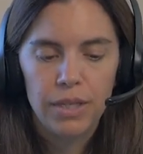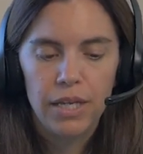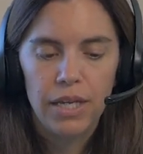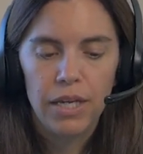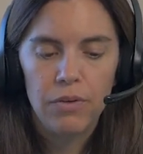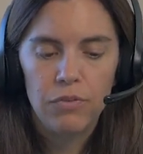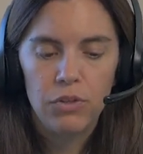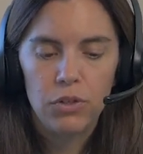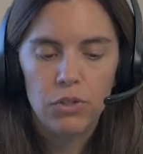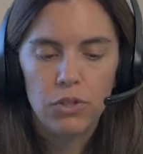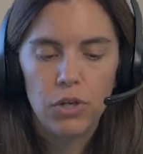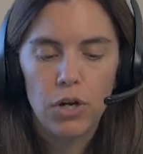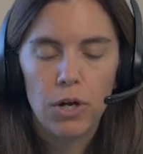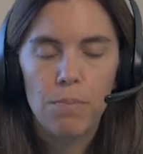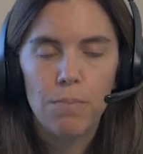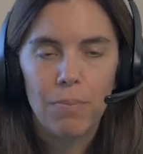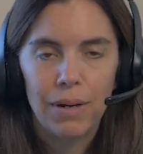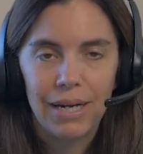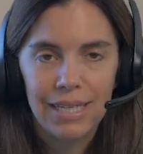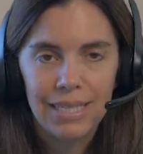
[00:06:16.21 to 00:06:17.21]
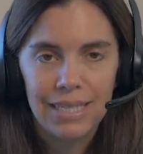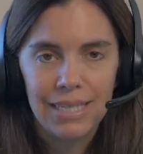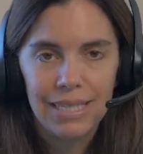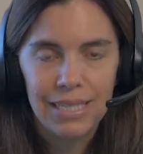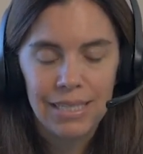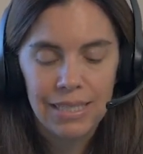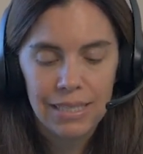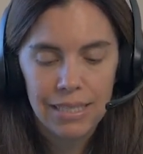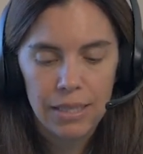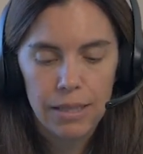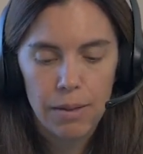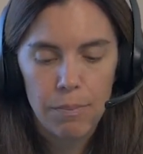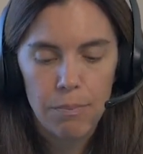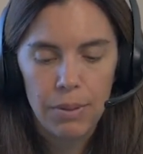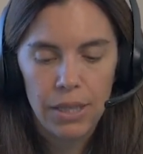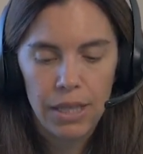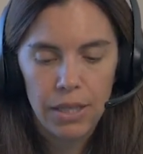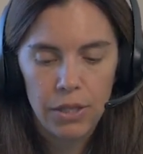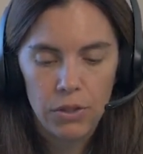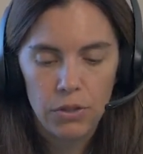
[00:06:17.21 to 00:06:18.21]
If your dog bites into the
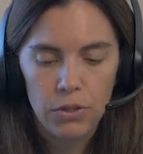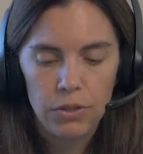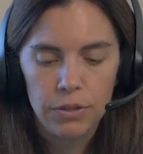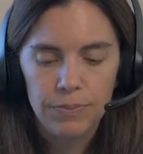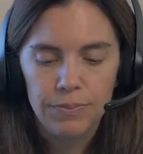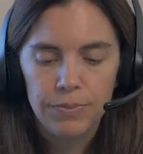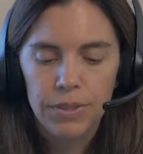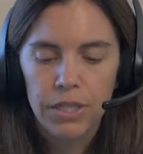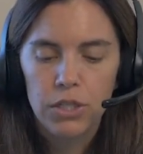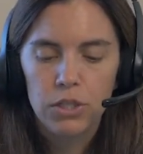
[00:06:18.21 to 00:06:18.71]
pill,